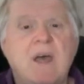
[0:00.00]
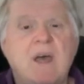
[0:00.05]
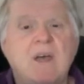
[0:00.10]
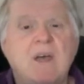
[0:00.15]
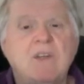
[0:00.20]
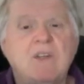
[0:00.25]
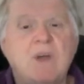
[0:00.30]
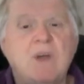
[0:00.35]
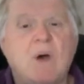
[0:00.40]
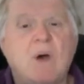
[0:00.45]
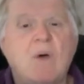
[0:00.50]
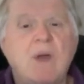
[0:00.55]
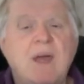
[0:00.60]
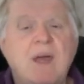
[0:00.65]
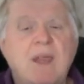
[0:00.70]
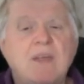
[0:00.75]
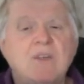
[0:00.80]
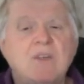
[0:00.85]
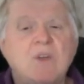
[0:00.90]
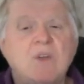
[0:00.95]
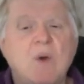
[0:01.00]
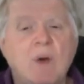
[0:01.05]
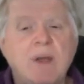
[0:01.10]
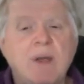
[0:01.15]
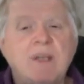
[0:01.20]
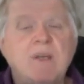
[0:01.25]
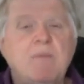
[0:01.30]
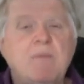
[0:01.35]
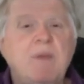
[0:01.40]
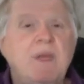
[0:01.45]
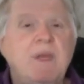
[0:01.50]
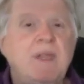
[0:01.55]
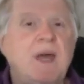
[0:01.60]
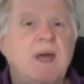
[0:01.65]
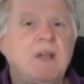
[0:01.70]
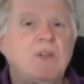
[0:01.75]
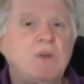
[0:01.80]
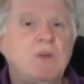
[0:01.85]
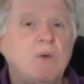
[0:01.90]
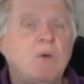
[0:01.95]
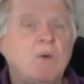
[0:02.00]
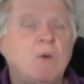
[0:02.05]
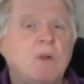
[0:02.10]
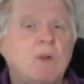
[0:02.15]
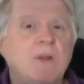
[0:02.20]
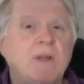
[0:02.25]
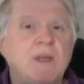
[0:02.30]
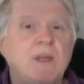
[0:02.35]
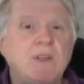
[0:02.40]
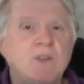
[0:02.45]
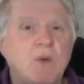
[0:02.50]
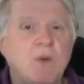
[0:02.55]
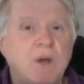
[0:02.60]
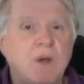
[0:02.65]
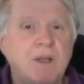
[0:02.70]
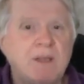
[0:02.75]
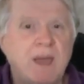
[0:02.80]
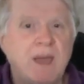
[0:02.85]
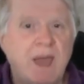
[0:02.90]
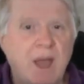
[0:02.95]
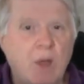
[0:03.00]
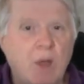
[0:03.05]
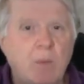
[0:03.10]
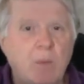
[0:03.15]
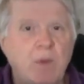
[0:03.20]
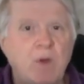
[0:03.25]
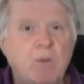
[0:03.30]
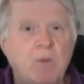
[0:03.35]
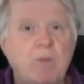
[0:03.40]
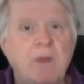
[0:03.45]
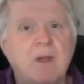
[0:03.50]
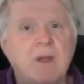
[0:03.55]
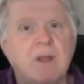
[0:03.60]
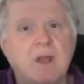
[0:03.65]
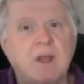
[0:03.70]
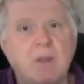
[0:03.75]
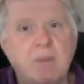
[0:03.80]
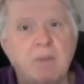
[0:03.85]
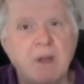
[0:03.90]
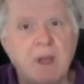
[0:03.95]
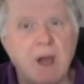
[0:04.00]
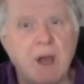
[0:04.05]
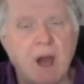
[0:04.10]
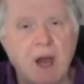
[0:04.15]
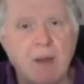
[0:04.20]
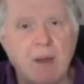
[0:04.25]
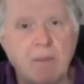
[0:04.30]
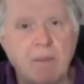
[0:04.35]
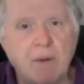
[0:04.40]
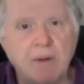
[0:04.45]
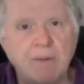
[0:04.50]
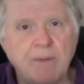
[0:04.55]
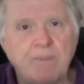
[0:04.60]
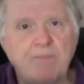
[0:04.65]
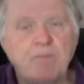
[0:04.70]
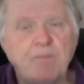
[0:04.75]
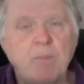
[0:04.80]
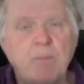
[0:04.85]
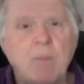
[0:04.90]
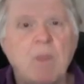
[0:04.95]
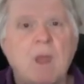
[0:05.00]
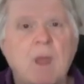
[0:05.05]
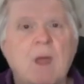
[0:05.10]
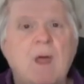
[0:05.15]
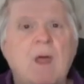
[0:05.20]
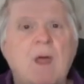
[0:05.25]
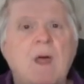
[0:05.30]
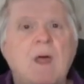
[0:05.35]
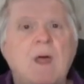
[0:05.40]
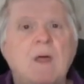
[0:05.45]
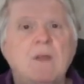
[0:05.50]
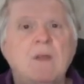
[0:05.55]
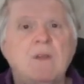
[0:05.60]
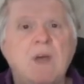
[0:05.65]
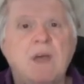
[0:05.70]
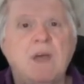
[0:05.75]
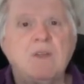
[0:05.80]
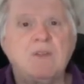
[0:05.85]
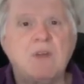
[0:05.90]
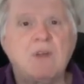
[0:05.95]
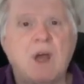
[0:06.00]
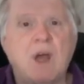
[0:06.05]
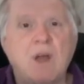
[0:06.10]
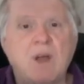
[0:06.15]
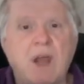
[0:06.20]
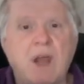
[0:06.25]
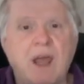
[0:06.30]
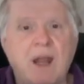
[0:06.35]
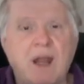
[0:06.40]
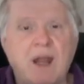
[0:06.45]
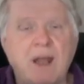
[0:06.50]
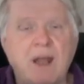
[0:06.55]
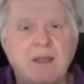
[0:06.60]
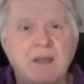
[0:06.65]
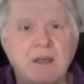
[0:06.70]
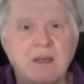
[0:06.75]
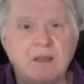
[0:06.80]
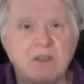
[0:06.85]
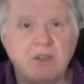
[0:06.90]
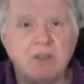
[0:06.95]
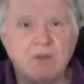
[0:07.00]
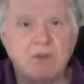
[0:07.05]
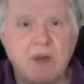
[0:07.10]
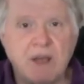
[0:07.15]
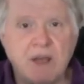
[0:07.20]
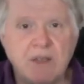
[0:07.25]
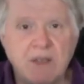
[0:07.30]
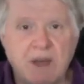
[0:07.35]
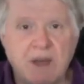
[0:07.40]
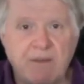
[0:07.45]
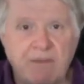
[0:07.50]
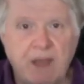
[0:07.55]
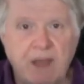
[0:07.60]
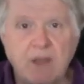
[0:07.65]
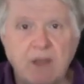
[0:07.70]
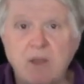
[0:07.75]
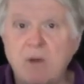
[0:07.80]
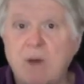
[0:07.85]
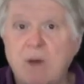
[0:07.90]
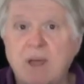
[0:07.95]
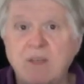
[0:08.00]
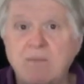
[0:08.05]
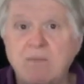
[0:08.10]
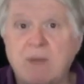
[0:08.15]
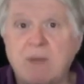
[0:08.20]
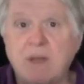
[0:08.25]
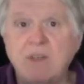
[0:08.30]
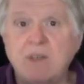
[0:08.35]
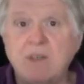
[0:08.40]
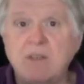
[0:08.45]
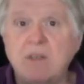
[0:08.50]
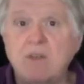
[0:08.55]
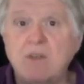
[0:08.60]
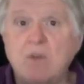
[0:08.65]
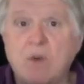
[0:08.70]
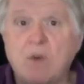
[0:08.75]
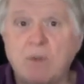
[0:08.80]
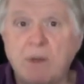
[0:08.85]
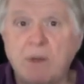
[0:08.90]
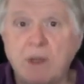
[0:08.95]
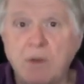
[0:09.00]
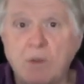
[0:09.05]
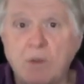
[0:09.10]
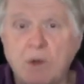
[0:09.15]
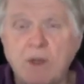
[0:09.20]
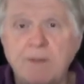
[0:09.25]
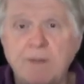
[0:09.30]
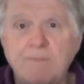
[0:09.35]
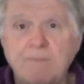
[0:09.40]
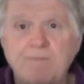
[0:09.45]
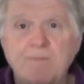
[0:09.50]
So it is going to be that tool that is going to help you be a little bit calmer, is not going to let the stress affect you as much as it normally would.